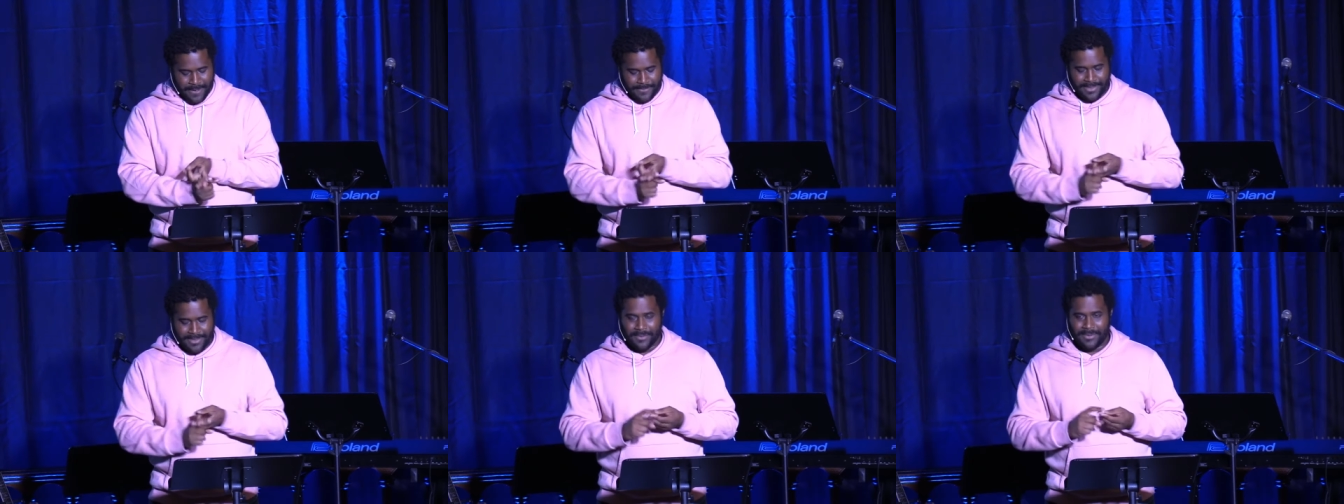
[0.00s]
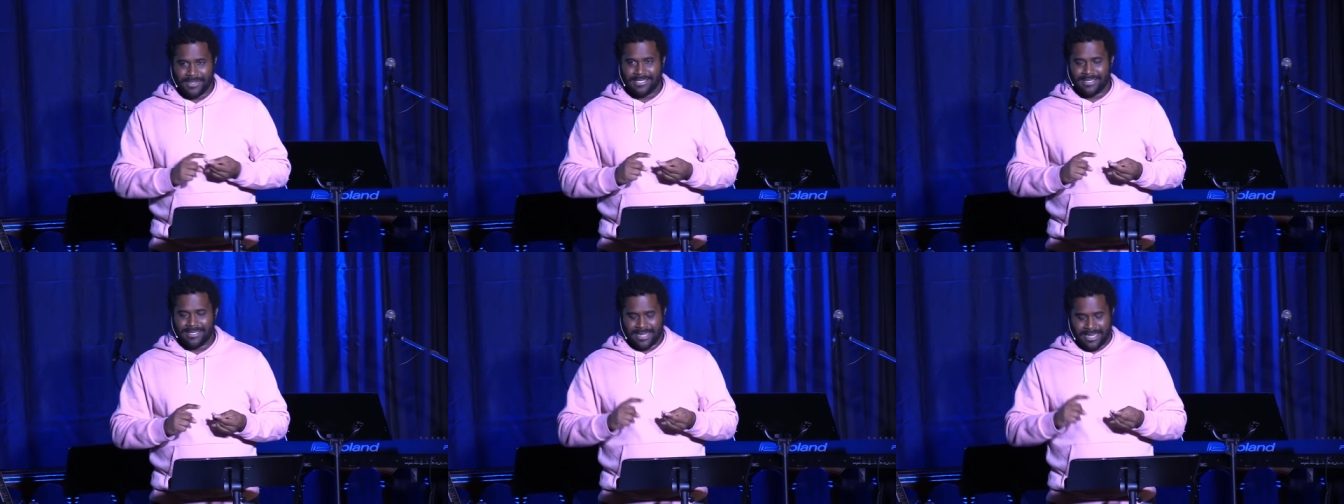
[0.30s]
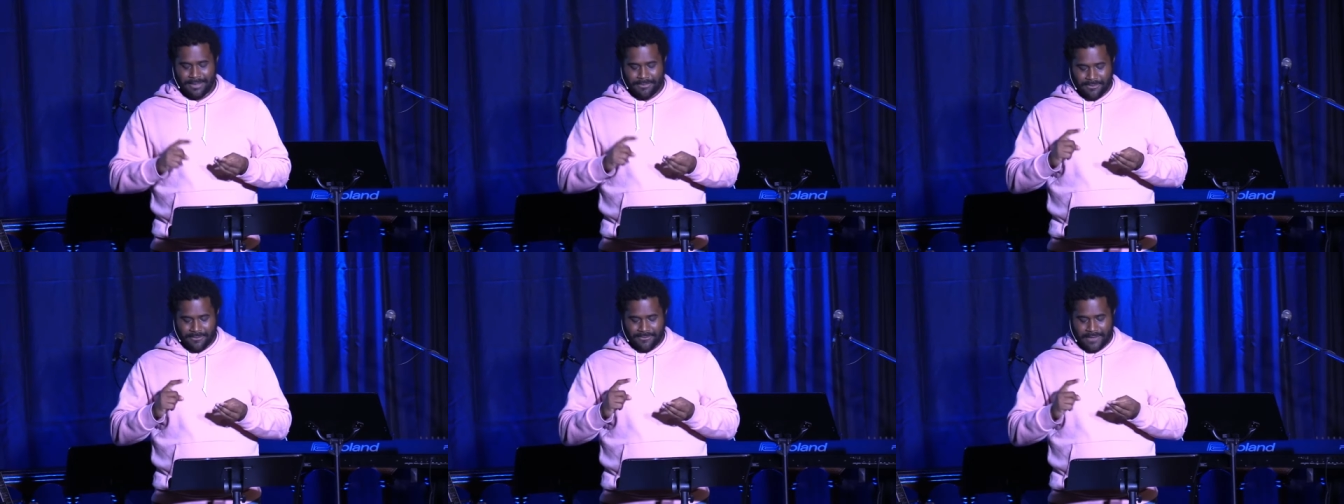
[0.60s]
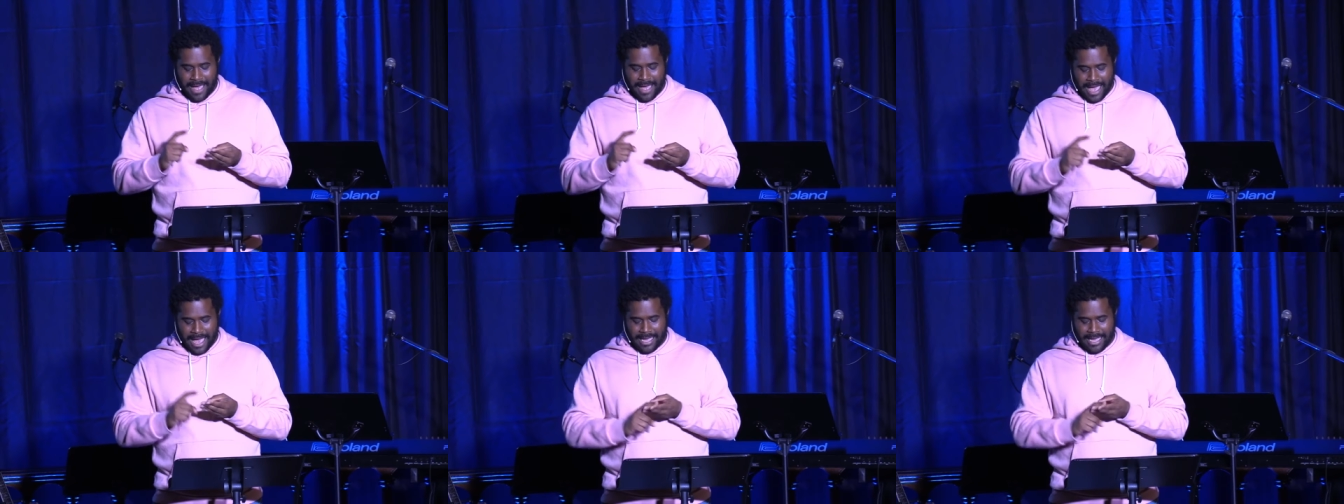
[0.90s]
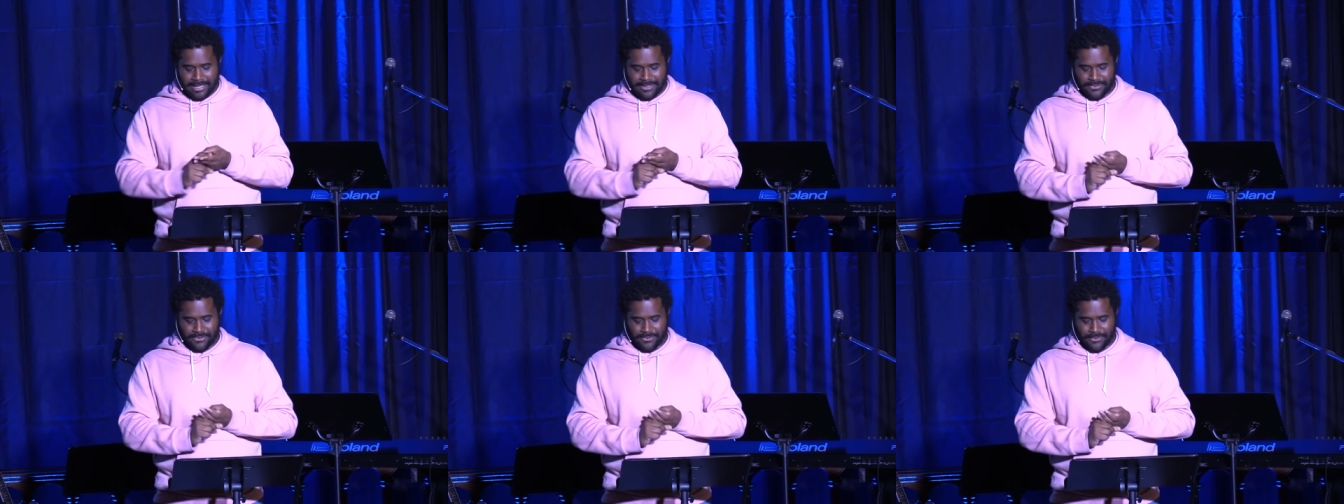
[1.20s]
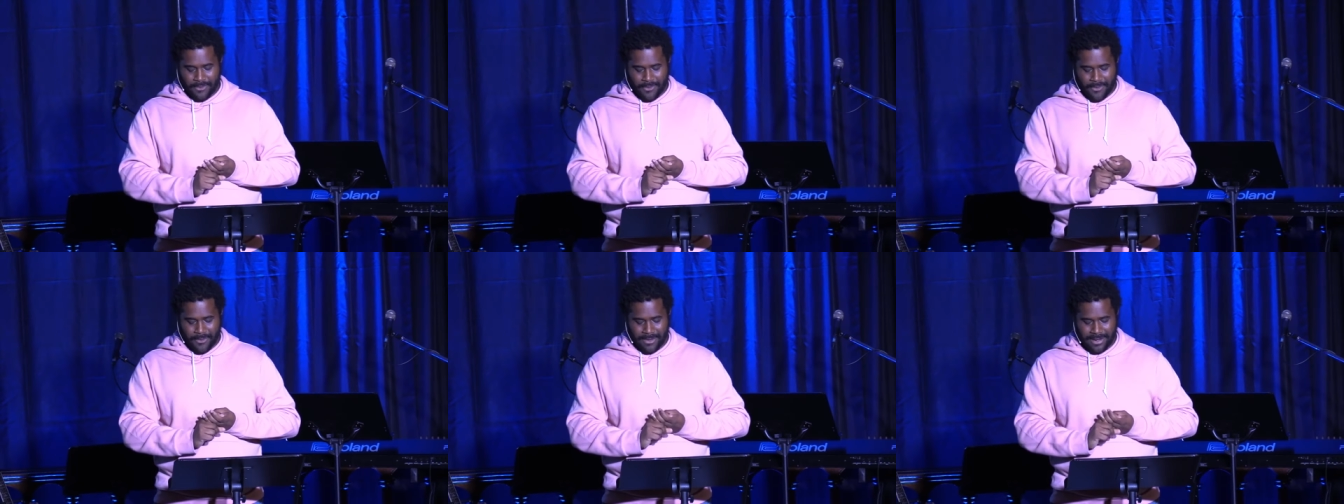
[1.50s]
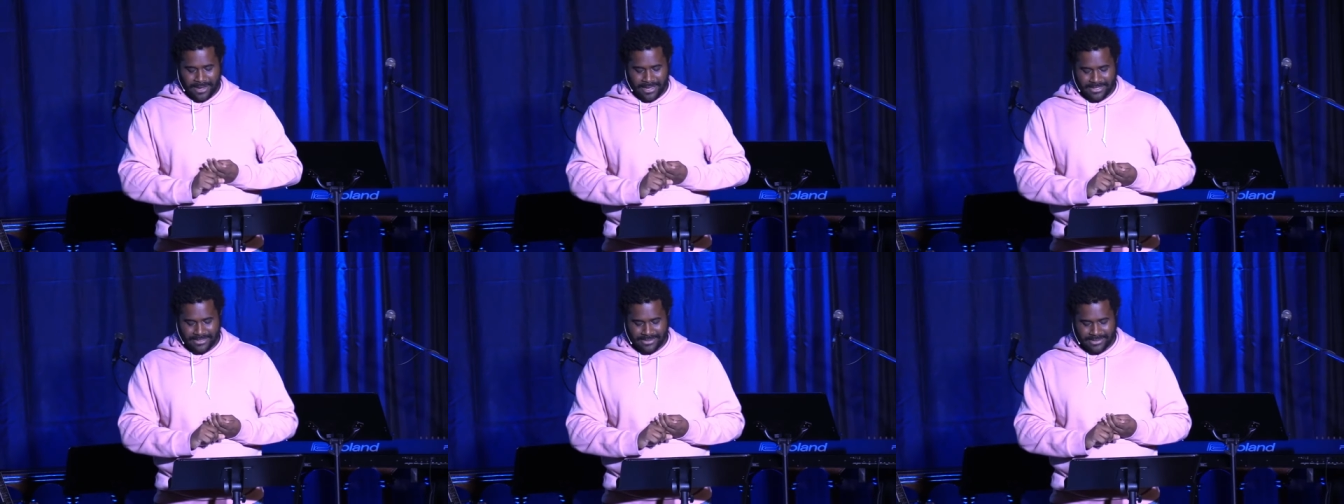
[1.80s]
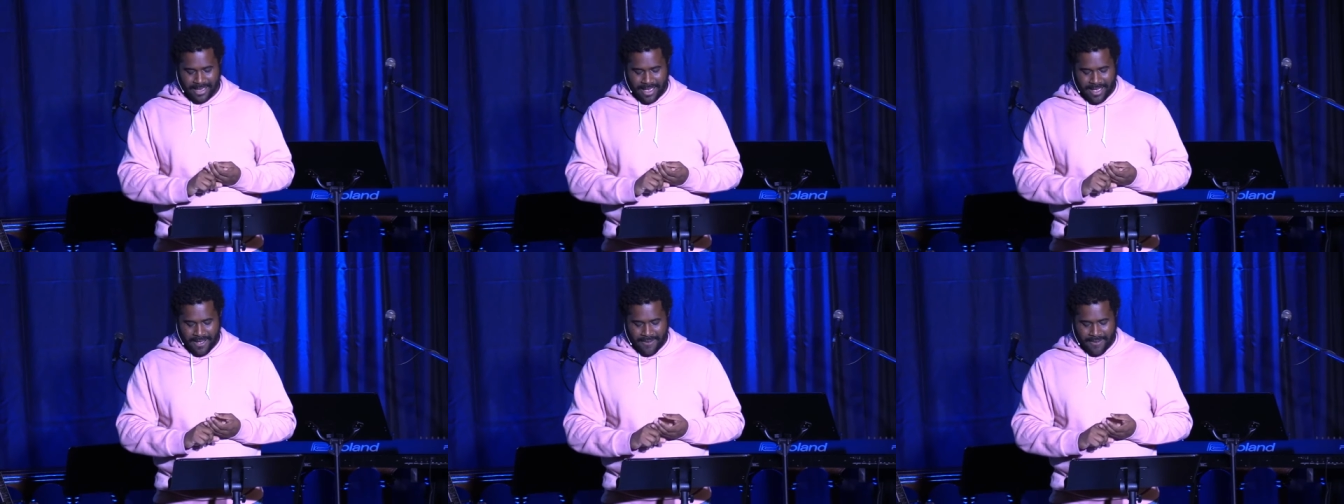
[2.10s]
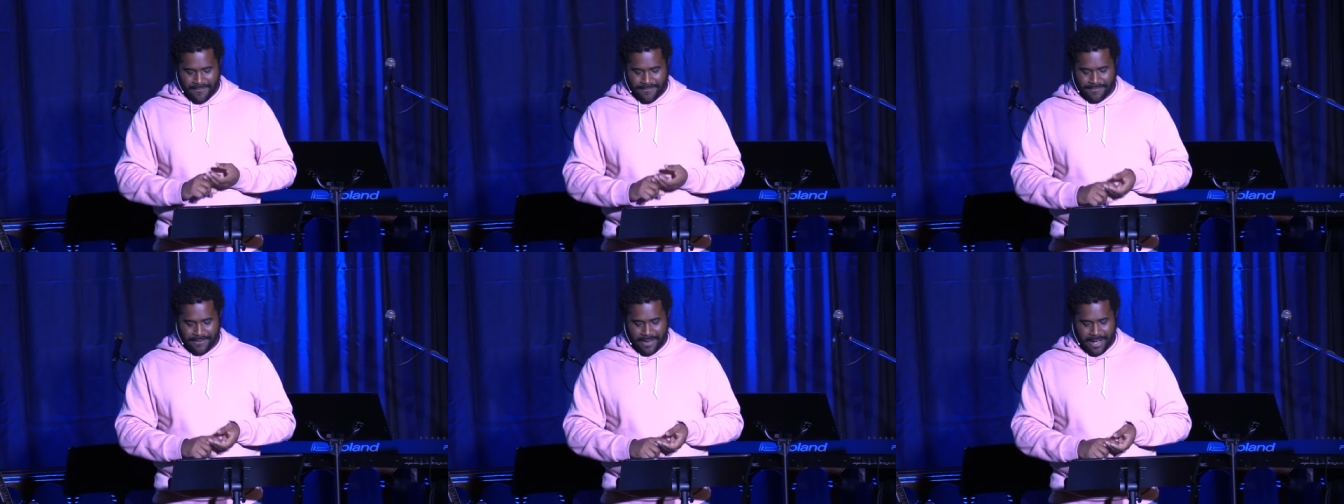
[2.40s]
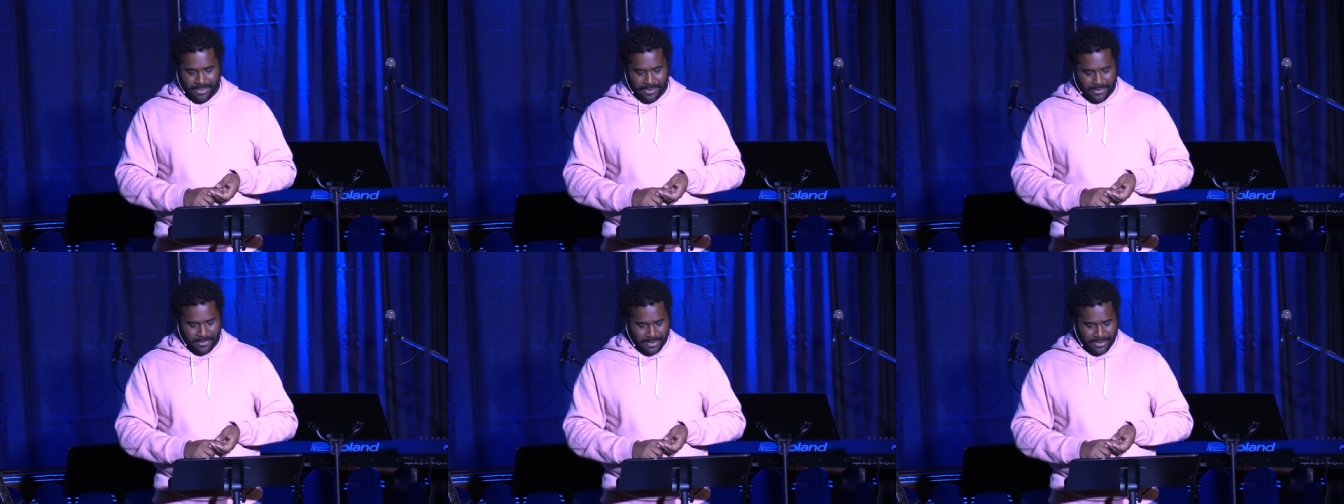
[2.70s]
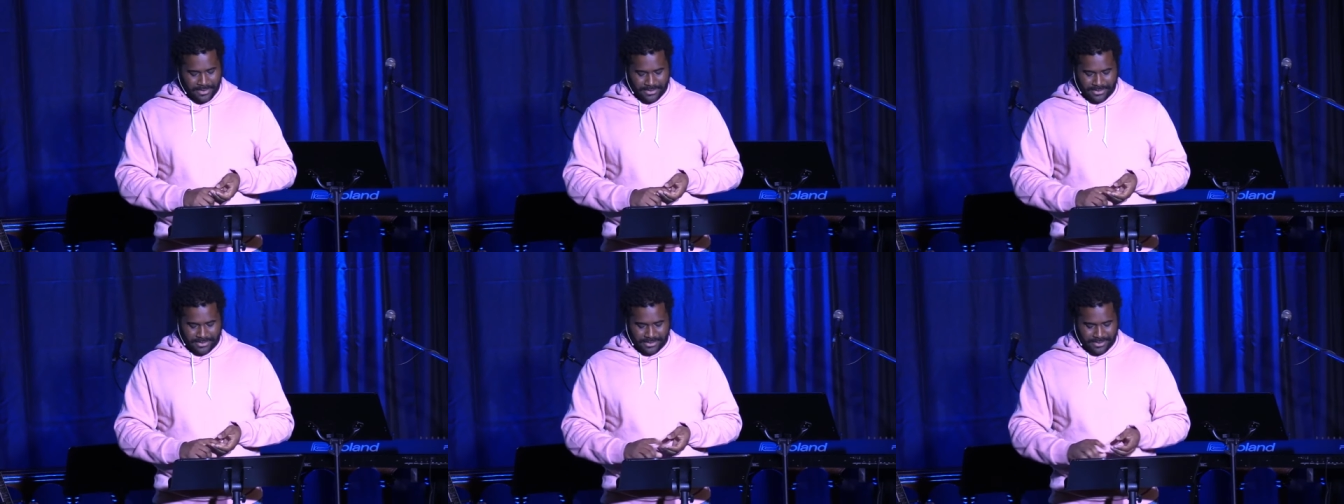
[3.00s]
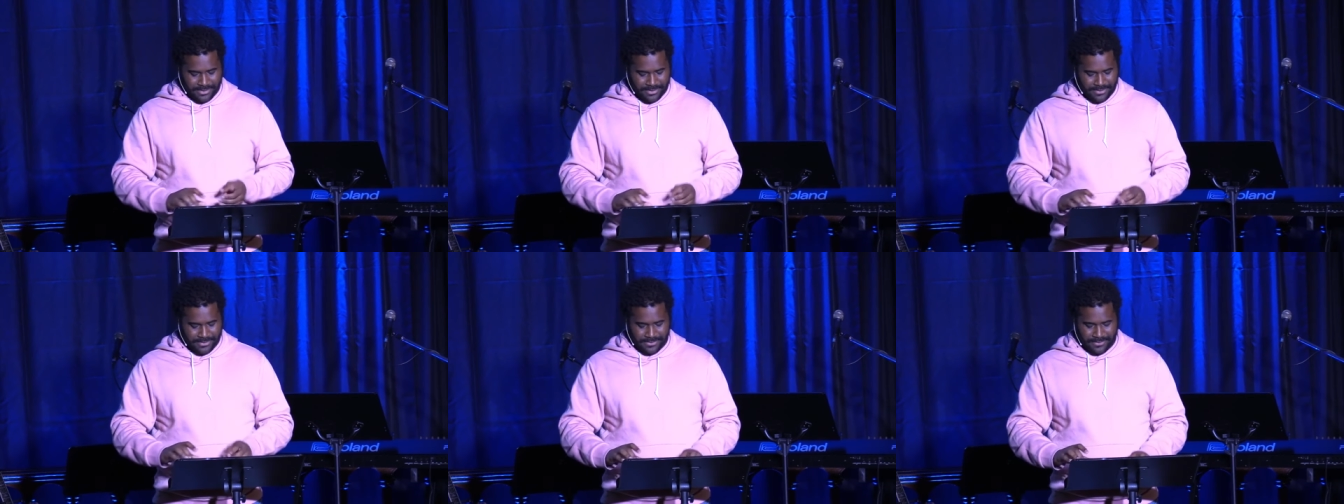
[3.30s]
and we see that he provides for his followers.